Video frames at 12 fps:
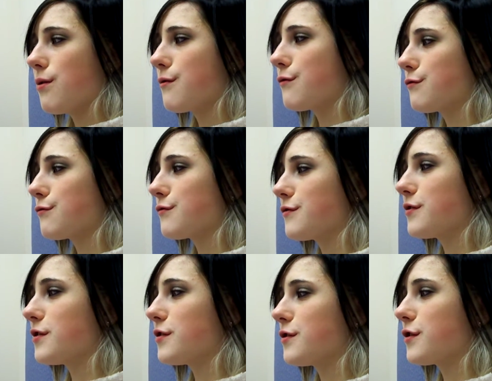These are
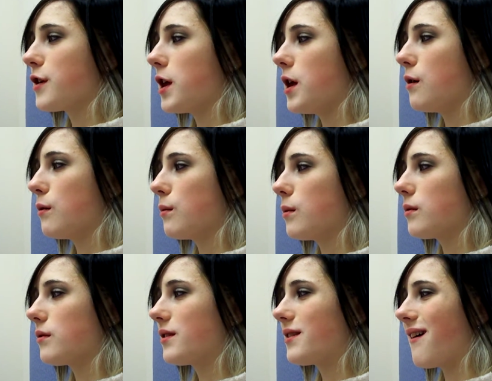such cute
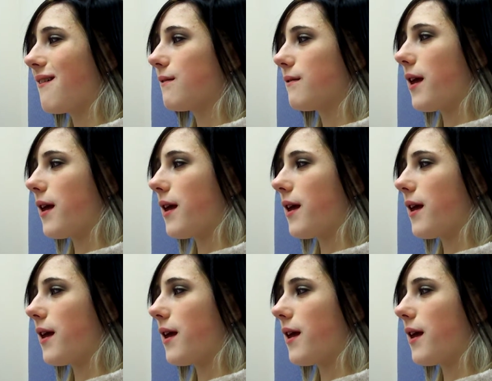little stuffed